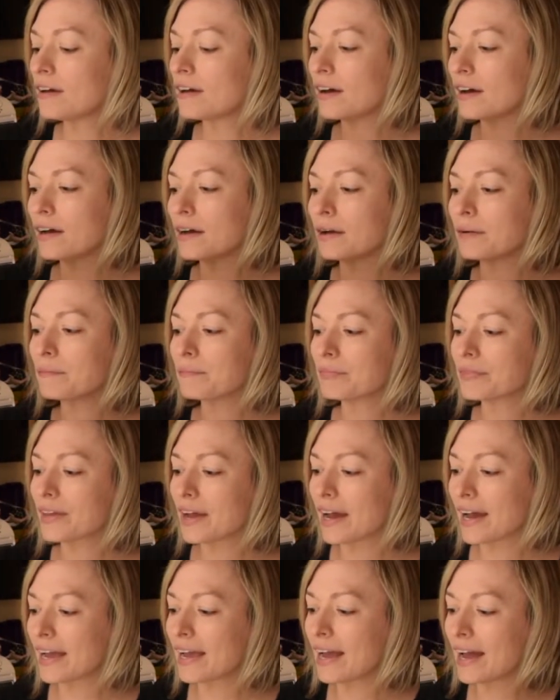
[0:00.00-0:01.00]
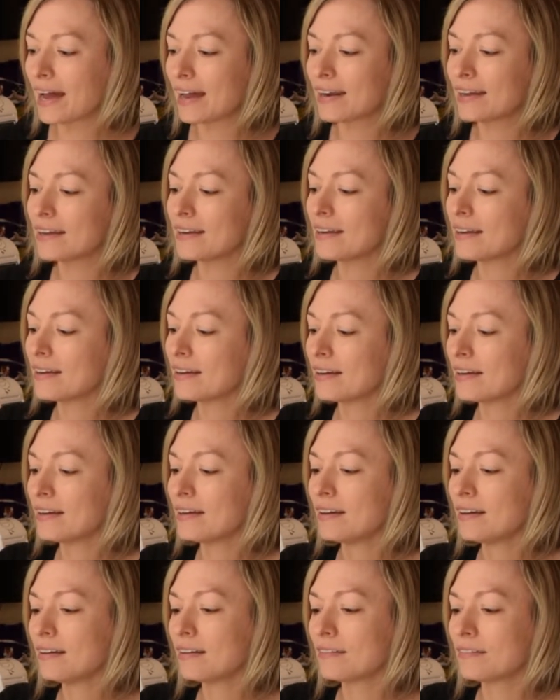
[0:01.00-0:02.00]
I added
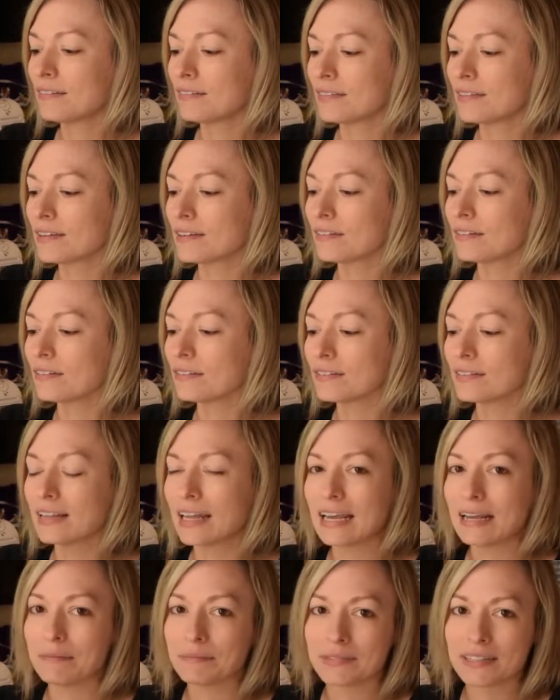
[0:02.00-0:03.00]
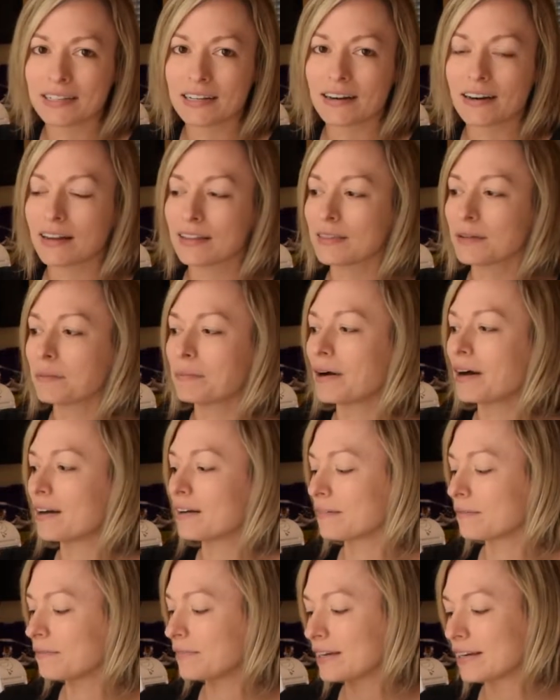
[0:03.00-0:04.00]
little names here at the
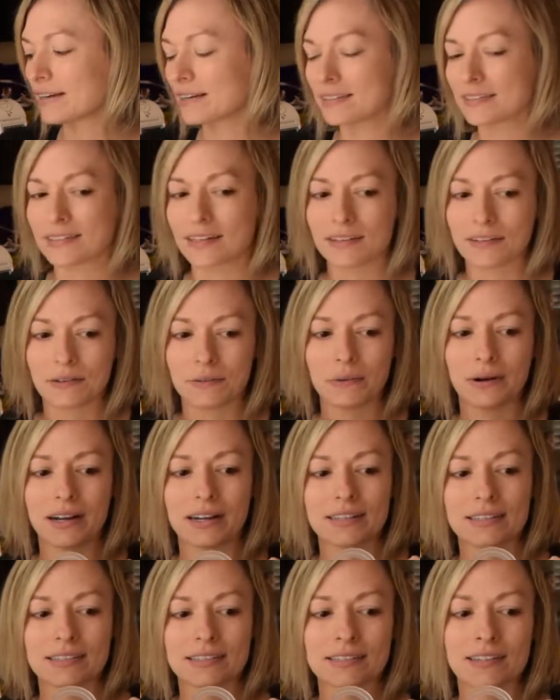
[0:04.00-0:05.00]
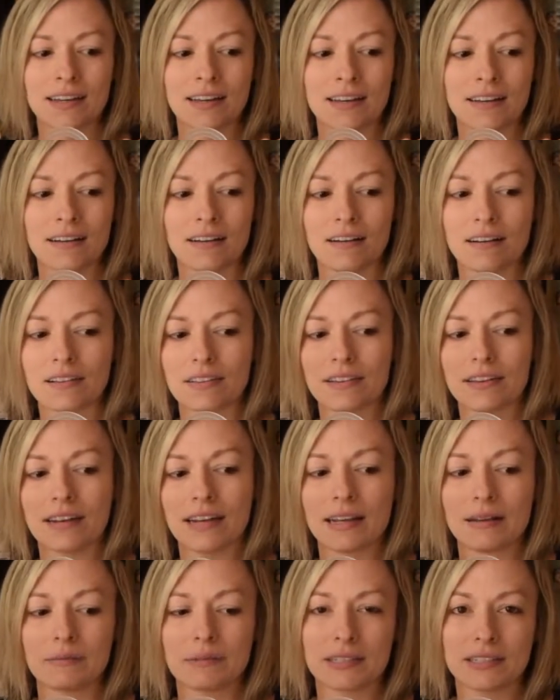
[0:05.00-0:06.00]
bottom because otherwise all the
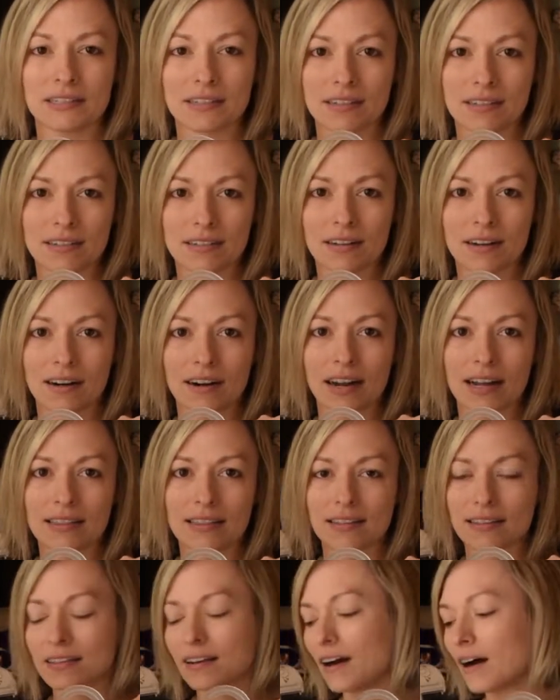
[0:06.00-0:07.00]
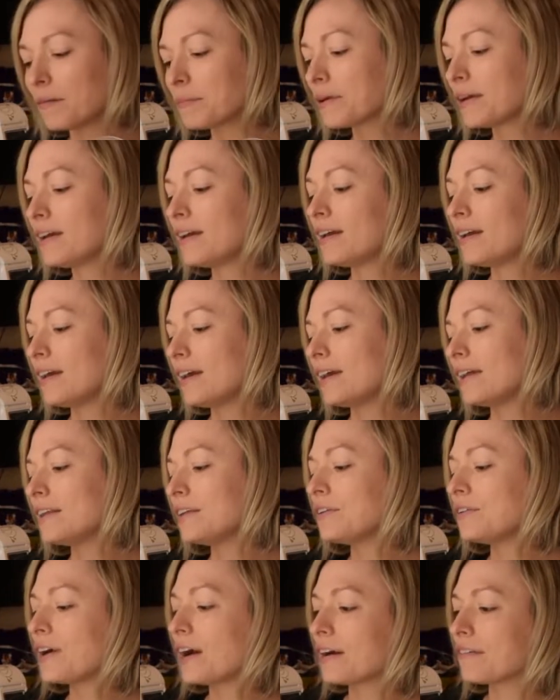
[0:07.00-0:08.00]
names here are at the top and
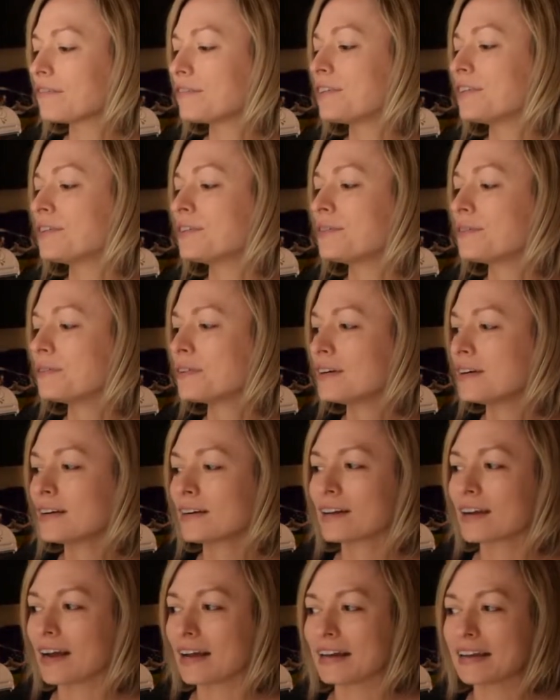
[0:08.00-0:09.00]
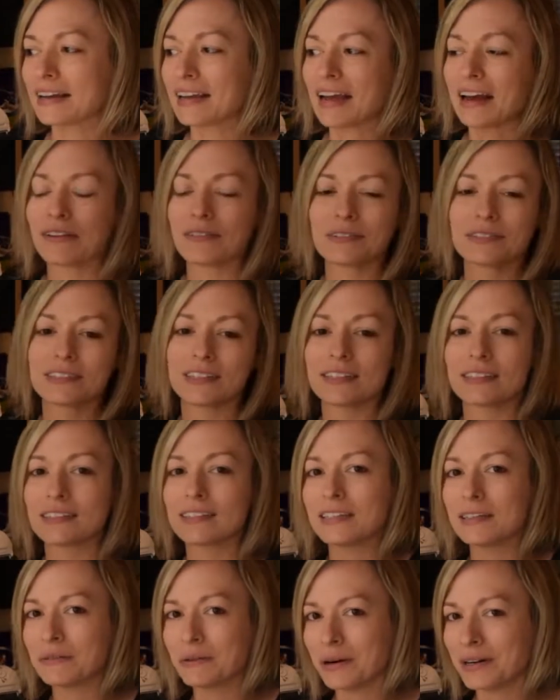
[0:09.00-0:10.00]
you have to kind of count to
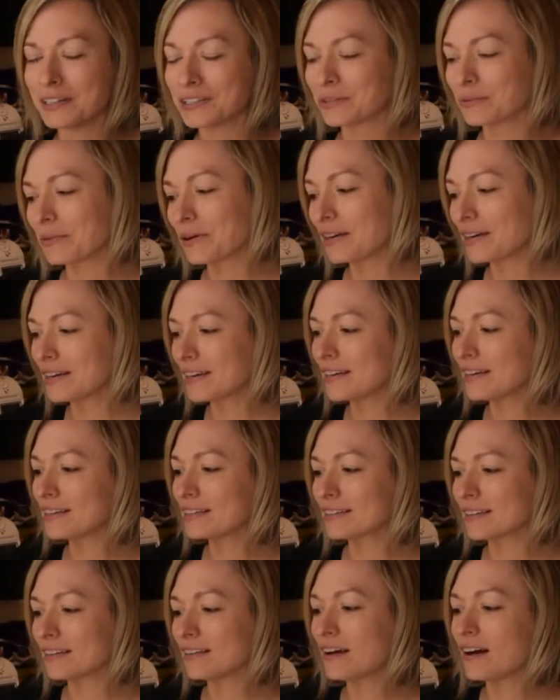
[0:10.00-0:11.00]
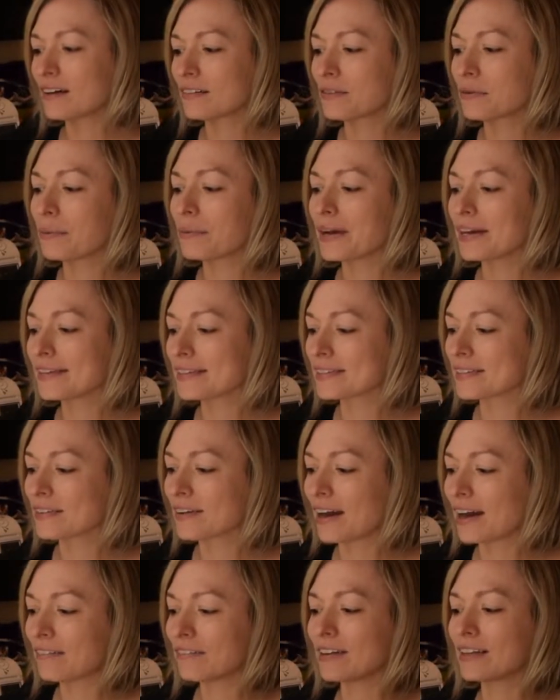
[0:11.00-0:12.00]
see which one it is along the way. So
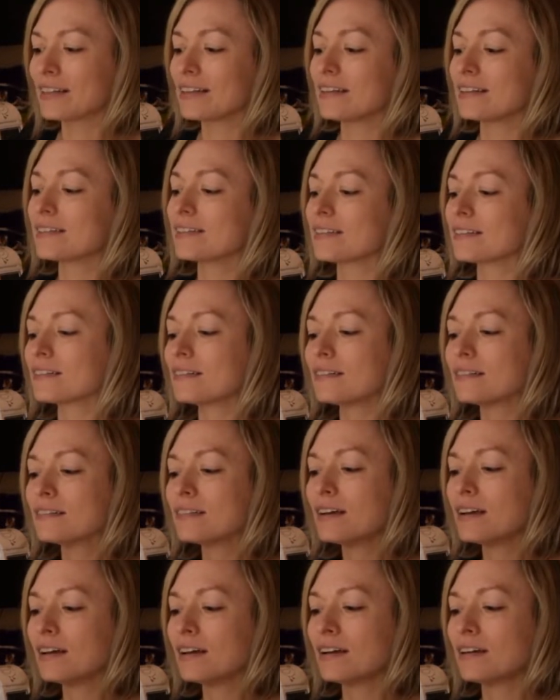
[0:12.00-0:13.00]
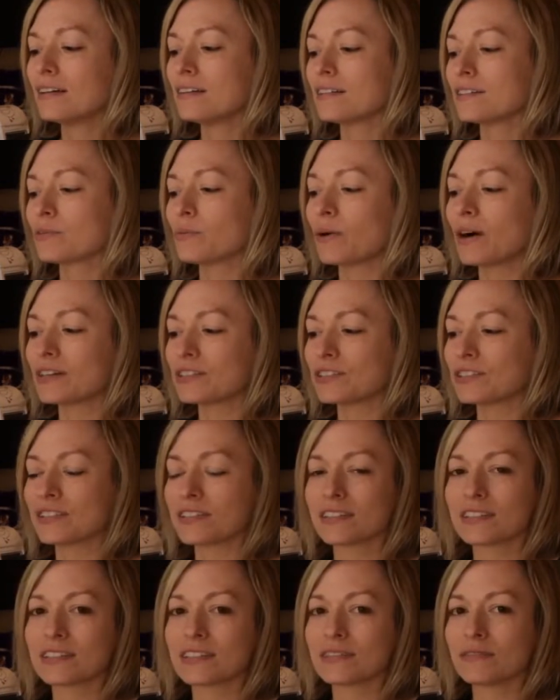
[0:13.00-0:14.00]
having these little
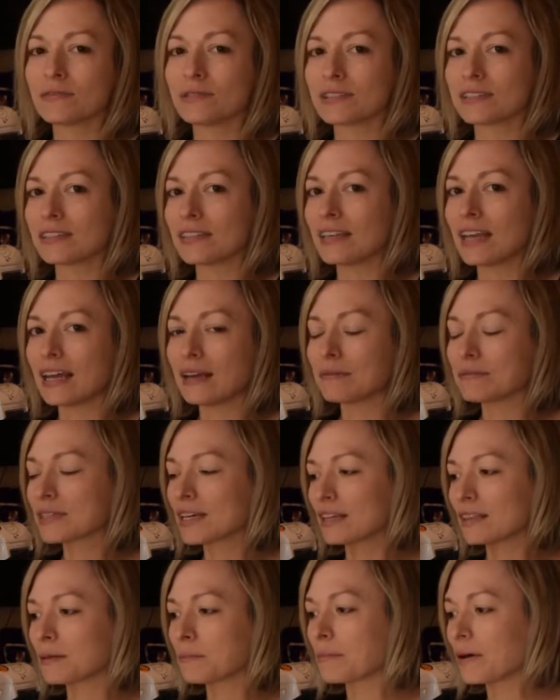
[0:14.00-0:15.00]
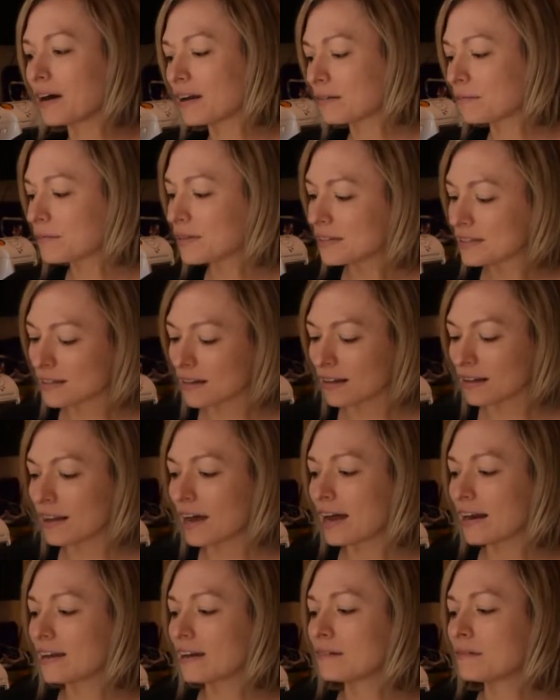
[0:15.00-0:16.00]
swatches with the names at the bottom is a
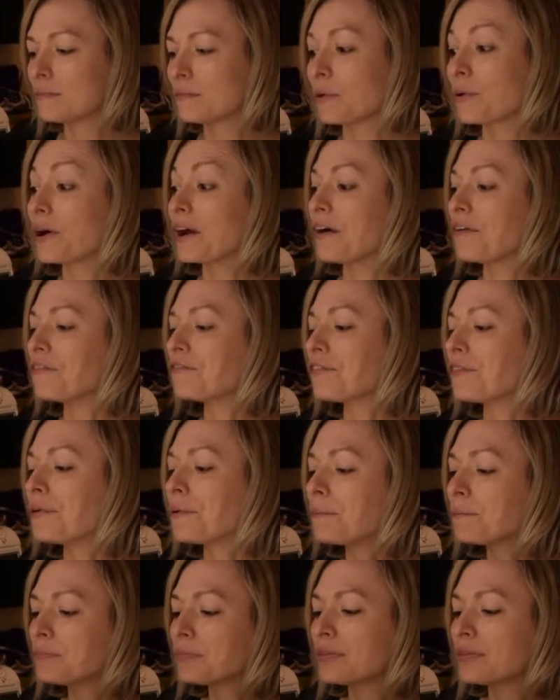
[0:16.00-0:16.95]
lot more helpful.